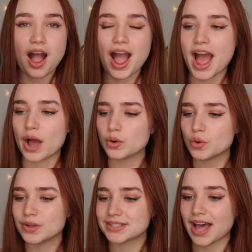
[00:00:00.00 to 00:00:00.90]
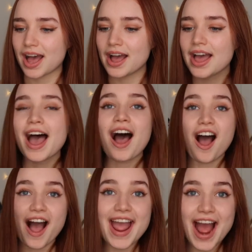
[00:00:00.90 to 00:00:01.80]
How cool is that?
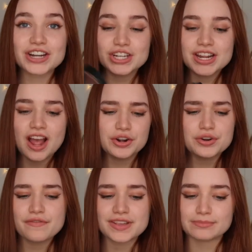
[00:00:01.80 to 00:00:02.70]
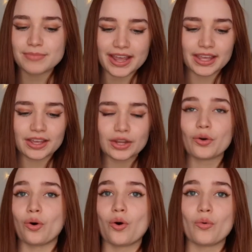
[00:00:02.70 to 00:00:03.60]
I actually, I don't know if it's Megan
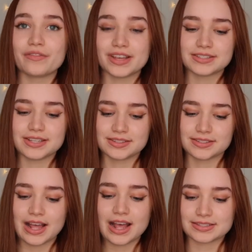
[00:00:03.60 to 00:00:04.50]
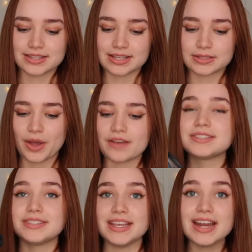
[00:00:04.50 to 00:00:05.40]
or one of her sisters that has this, but I've
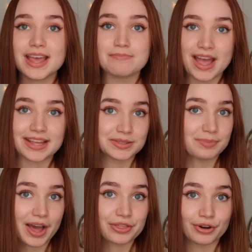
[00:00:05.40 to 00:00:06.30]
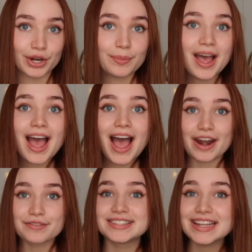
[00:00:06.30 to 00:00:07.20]
seen it in Megan's bathroom.
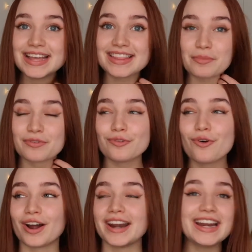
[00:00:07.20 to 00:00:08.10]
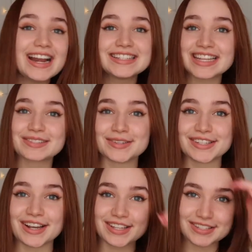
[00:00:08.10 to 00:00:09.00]
And I've seen it in there before. And I nearly said something
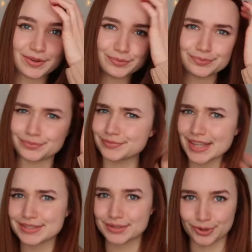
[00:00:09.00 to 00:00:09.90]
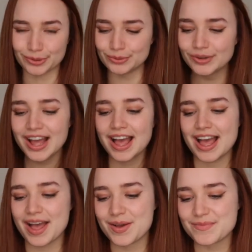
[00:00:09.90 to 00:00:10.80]
to her because I was like, hmm, that's cool.
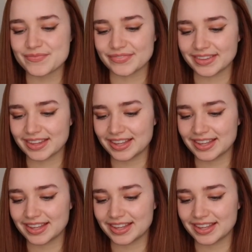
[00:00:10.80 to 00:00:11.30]
Um,